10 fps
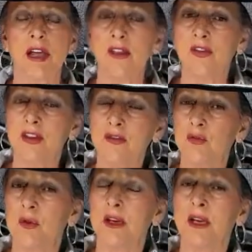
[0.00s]
And this
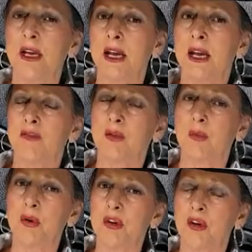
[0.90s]
one, if you
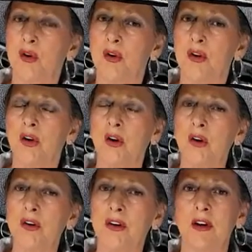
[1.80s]
put it on
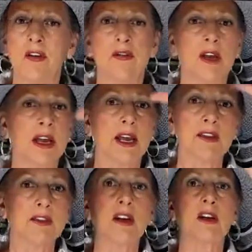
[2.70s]
hard enough, it's
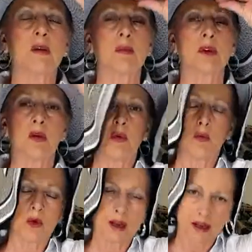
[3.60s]
not going to blow
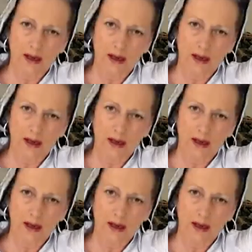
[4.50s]
away.